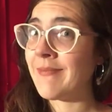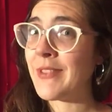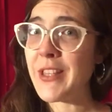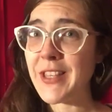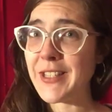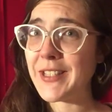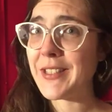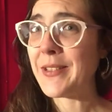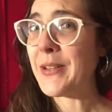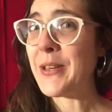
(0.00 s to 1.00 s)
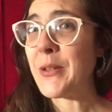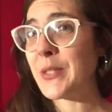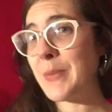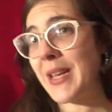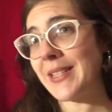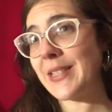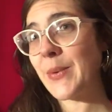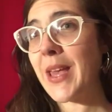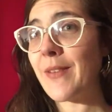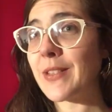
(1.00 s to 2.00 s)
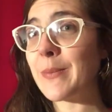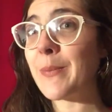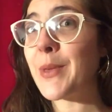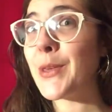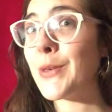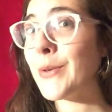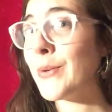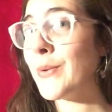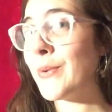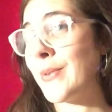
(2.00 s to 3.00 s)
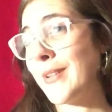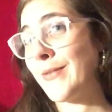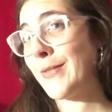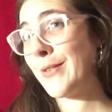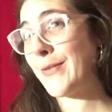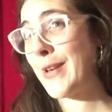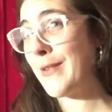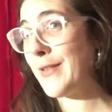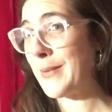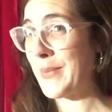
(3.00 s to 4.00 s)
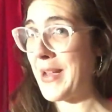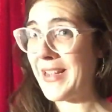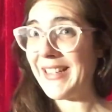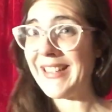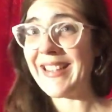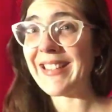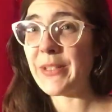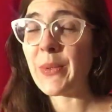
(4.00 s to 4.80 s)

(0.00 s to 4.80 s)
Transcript: to this new space that we have some beautiful velvet behind us,